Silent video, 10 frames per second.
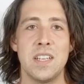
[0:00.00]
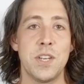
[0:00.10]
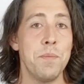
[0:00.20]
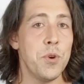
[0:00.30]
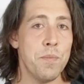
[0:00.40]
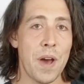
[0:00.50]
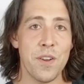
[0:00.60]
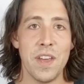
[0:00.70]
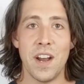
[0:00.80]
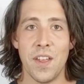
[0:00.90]
Some do it
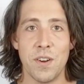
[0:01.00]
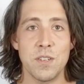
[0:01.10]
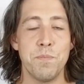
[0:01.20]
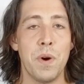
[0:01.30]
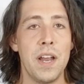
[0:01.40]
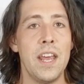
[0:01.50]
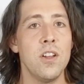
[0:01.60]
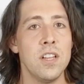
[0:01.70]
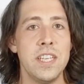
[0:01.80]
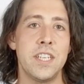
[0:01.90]
better than others, but
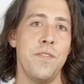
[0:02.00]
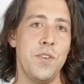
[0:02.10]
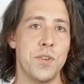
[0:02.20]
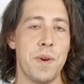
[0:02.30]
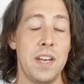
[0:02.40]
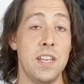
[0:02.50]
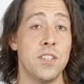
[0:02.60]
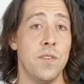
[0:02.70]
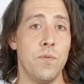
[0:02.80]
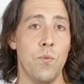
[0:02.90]
it'll at least give you some
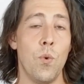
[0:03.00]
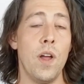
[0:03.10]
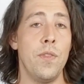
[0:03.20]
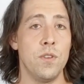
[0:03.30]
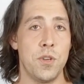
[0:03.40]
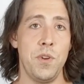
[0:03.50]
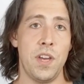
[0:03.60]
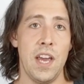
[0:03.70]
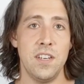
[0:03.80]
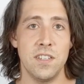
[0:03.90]
ideas of what those
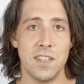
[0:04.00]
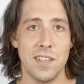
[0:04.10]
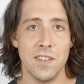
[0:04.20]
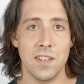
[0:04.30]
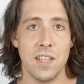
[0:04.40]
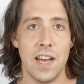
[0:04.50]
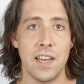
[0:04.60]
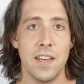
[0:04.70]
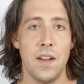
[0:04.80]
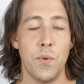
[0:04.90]
communications can look like.